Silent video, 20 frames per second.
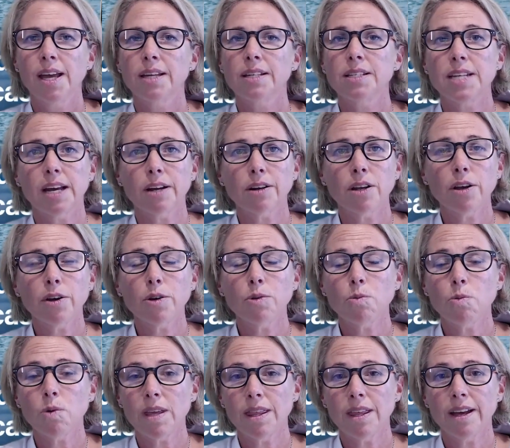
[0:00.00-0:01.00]
download
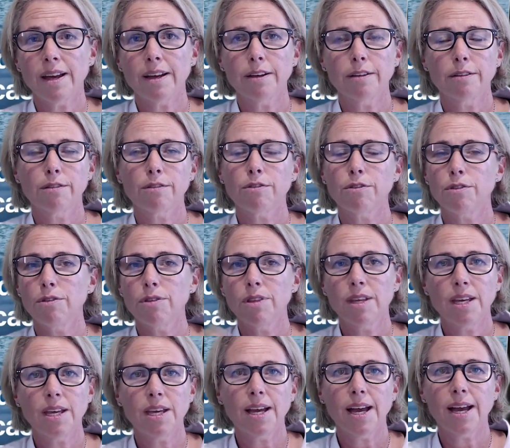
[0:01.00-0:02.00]
weather through
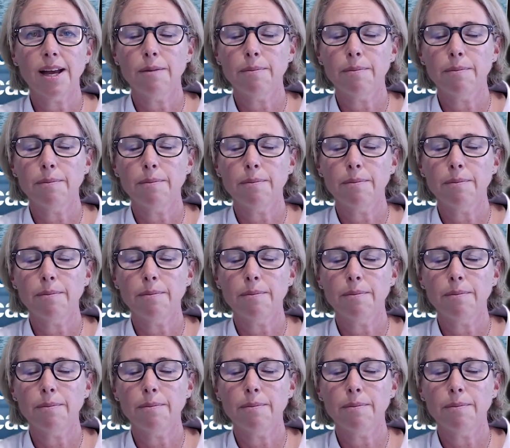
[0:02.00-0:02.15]
the